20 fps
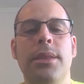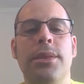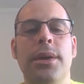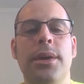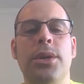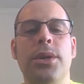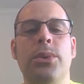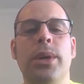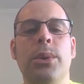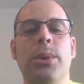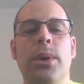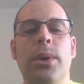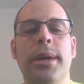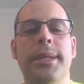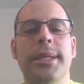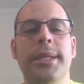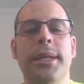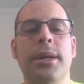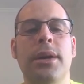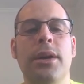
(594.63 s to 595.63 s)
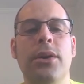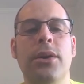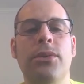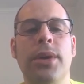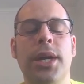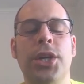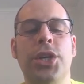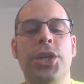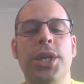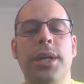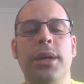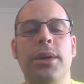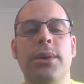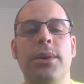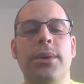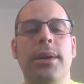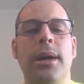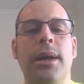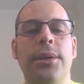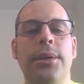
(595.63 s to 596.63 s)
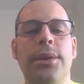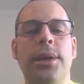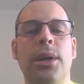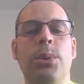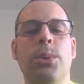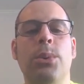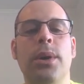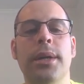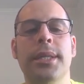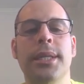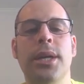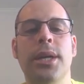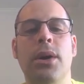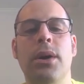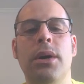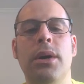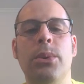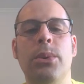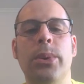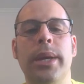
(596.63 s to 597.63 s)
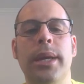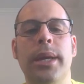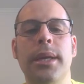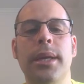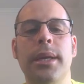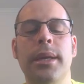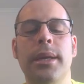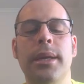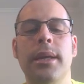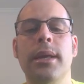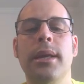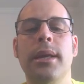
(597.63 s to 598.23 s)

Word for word: They're doing worse in current ratio, a little worse in ROE.